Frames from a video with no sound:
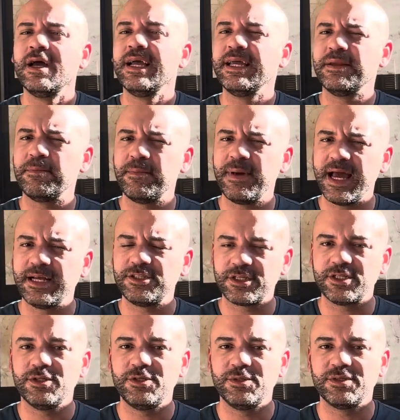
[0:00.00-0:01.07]
In
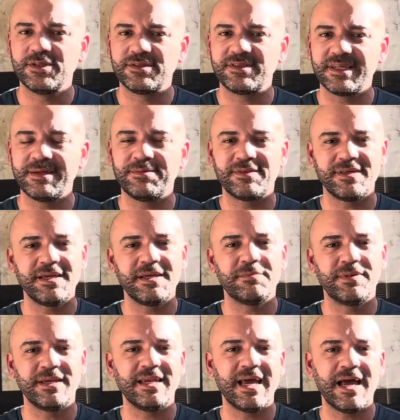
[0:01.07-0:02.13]
magic, you do the same thing,
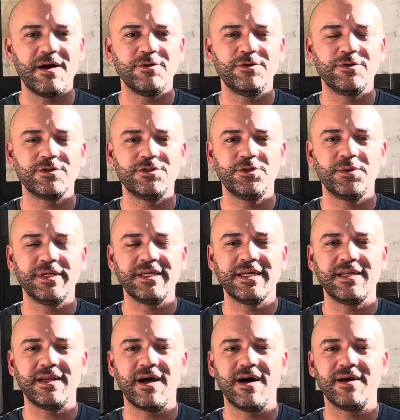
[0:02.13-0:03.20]
but now you're doing
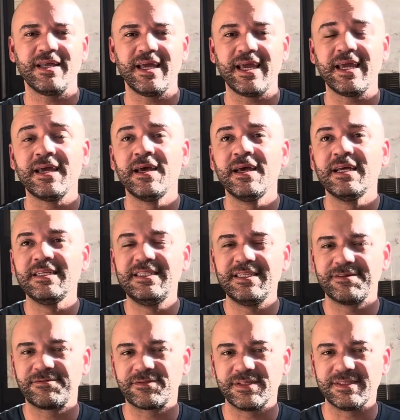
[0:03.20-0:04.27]
it on a
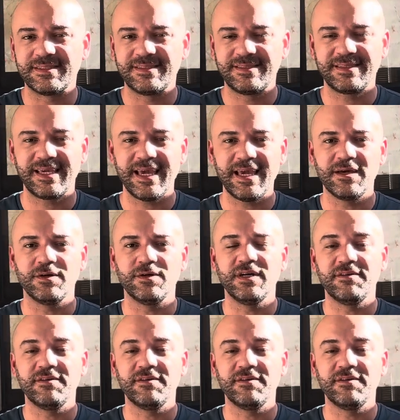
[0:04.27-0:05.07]
different scale.